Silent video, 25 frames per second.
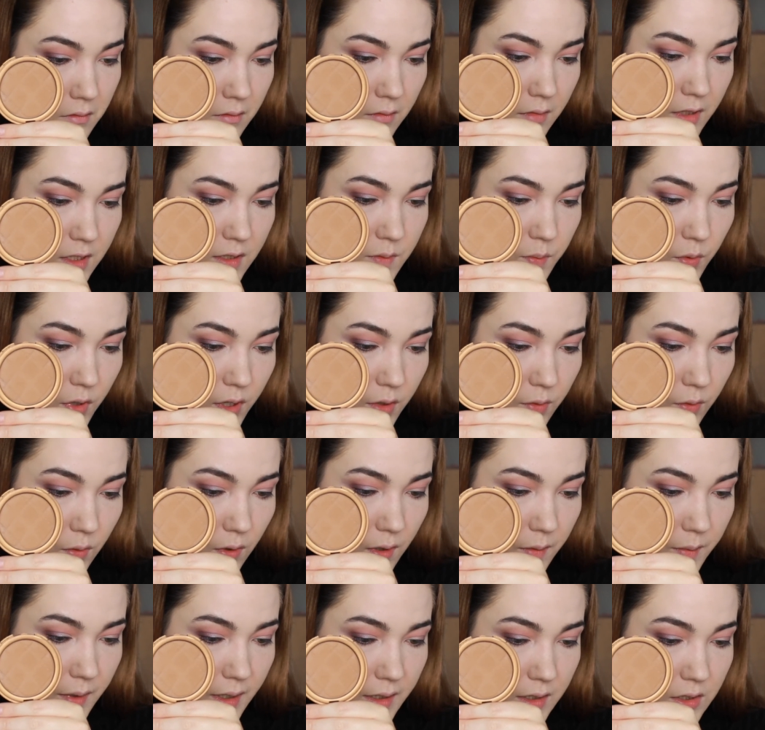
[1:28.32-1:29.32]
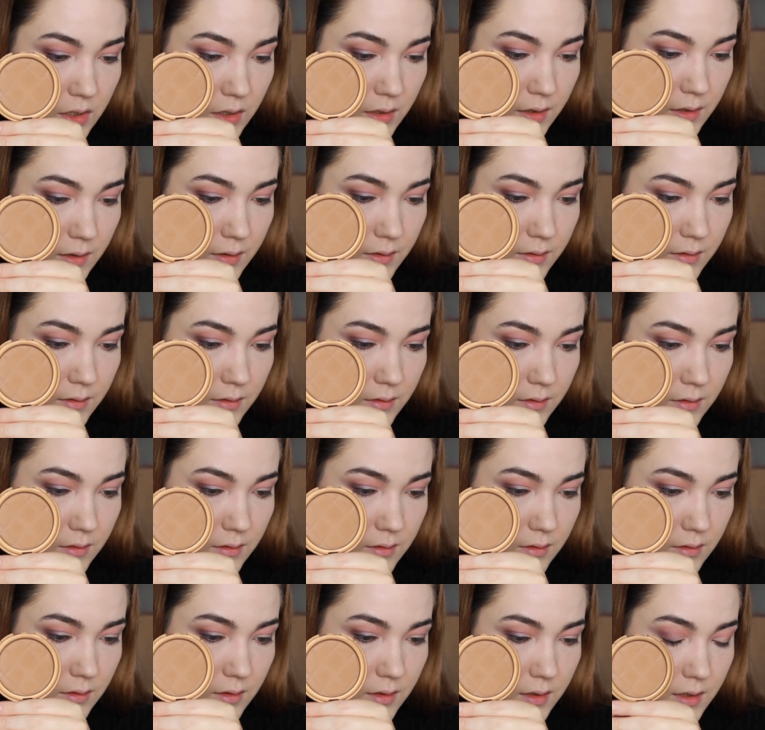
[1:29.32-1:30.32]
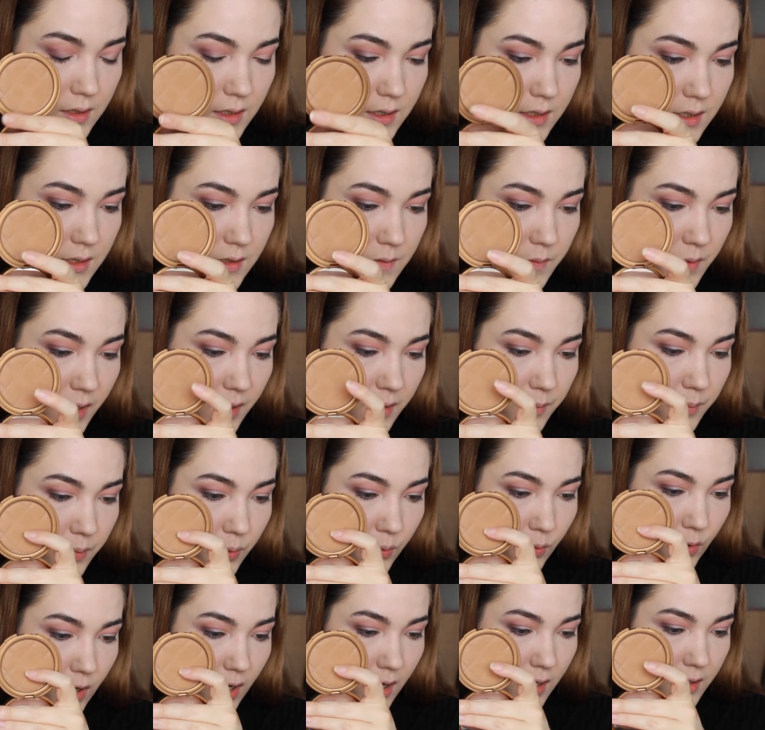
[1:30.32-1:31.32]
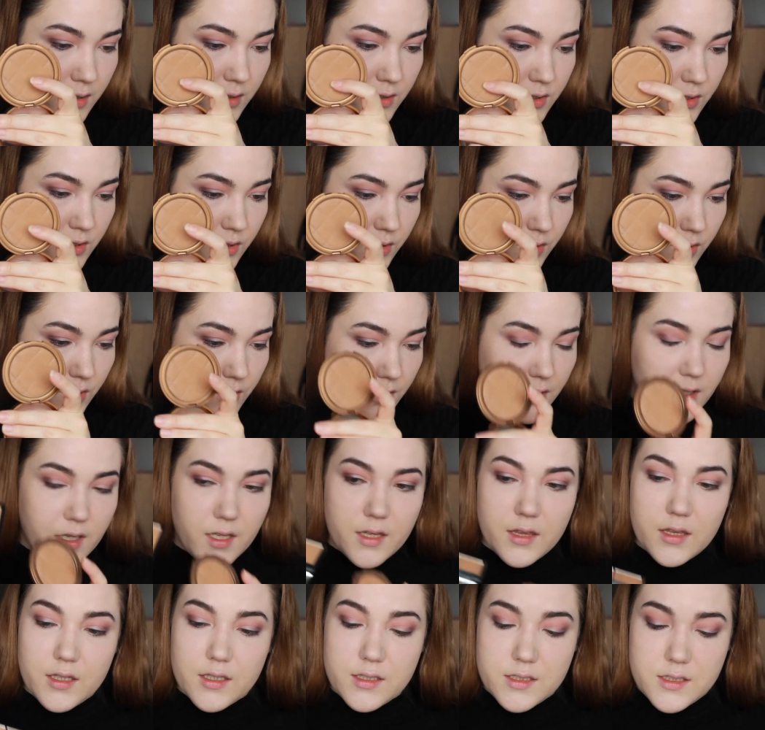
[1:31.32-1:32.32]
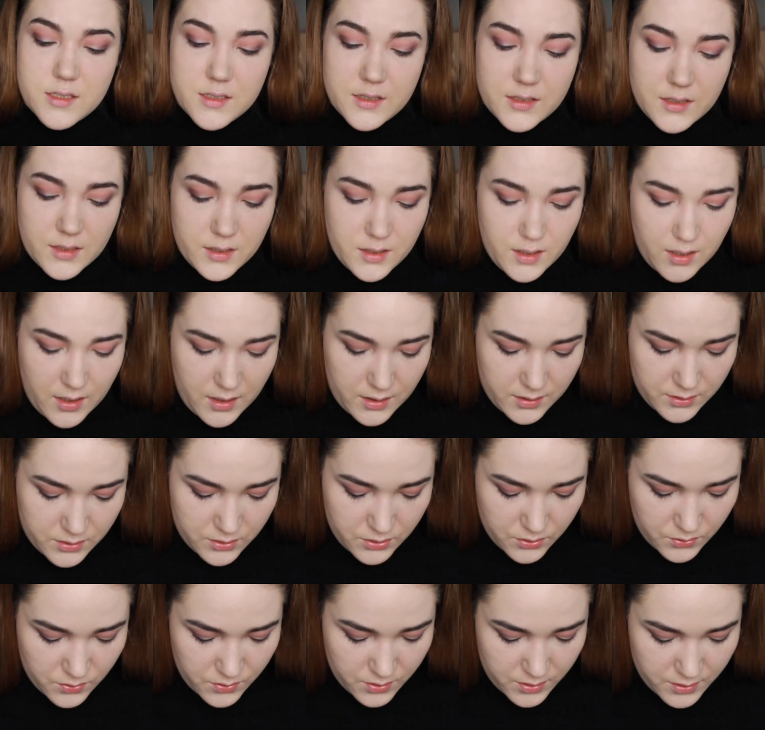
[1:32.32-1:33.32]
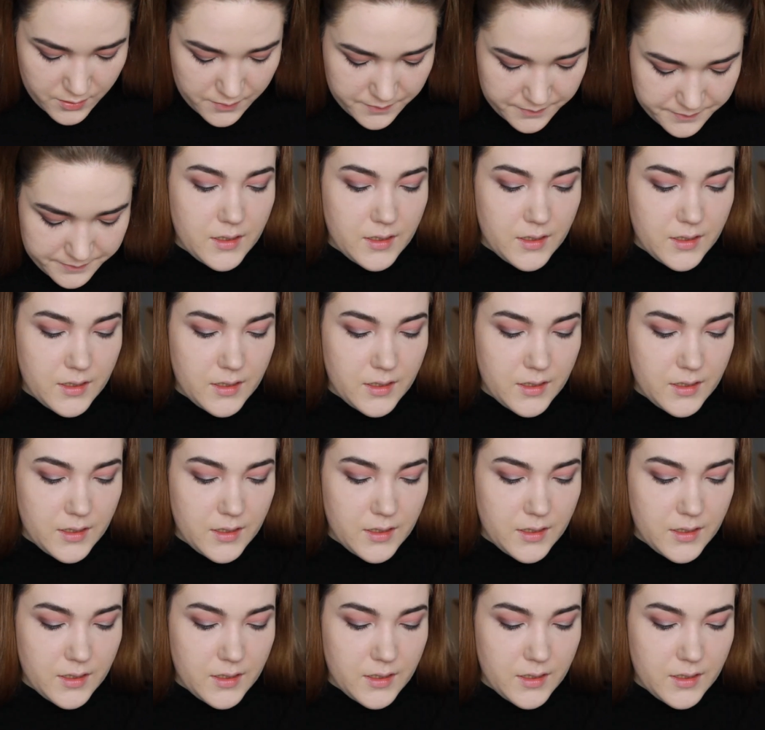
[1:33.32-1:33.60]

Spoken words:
It's pretty warm actually. So this is my bronzer and this is the contour.